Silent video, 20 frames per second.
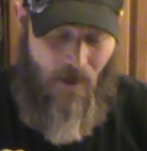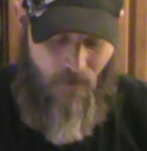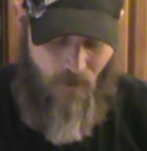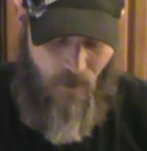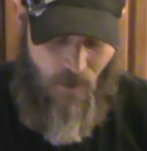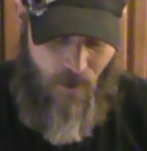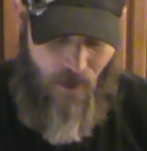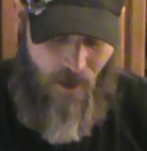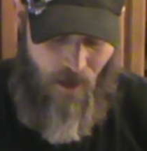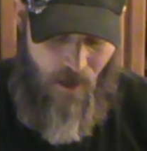of
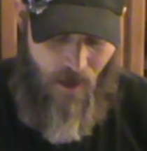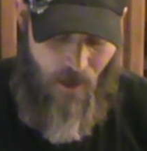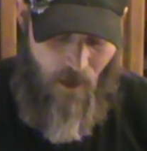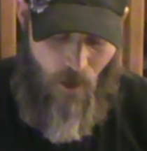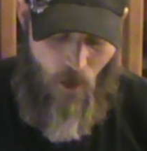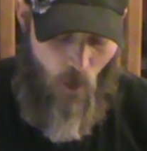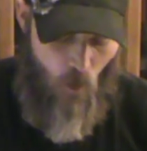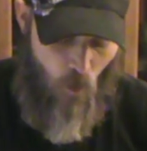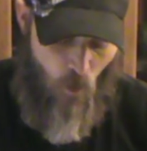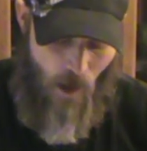the
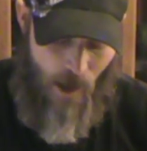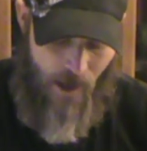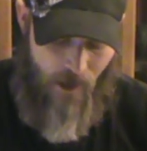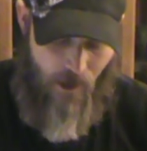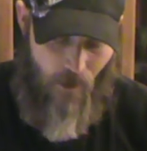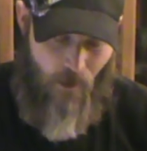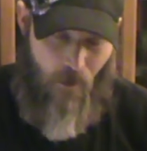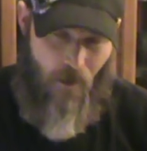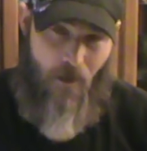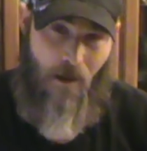
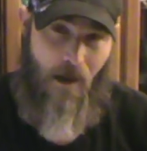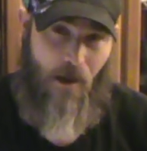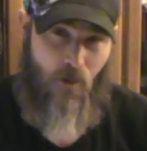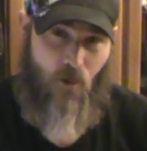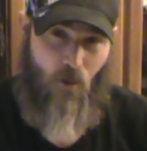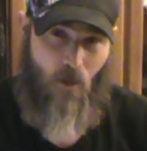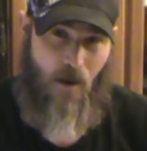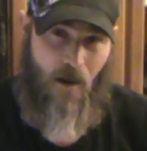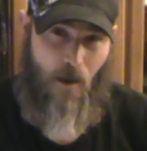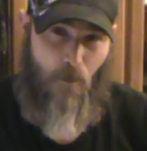regular I'll
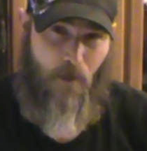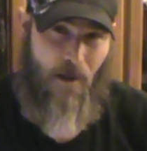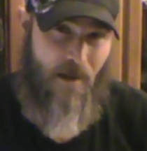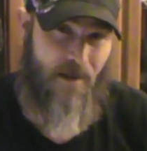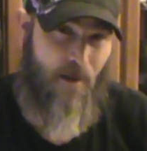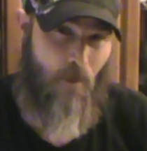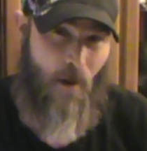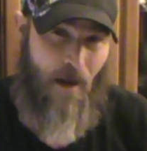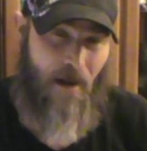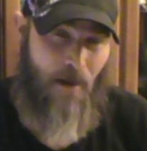draw
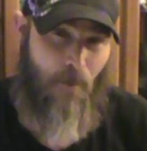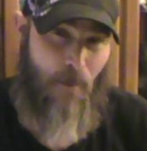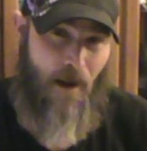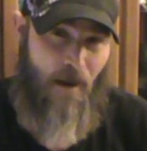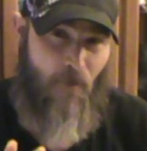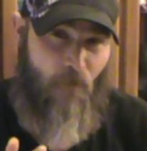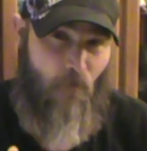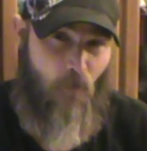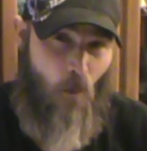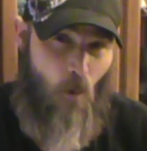because they
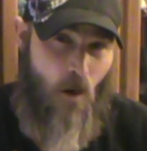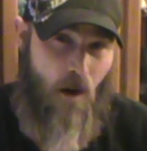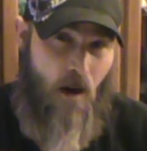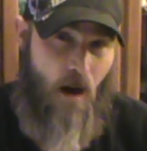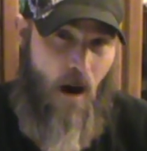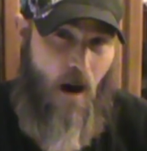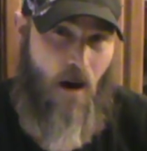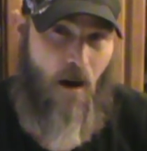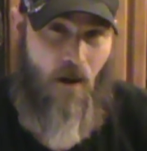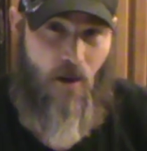recommend four
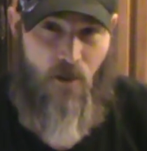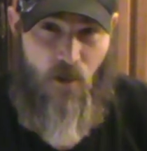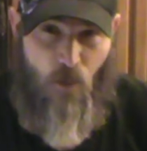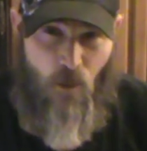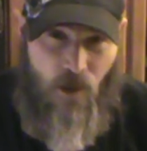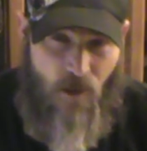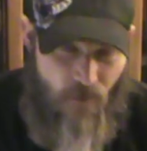cards when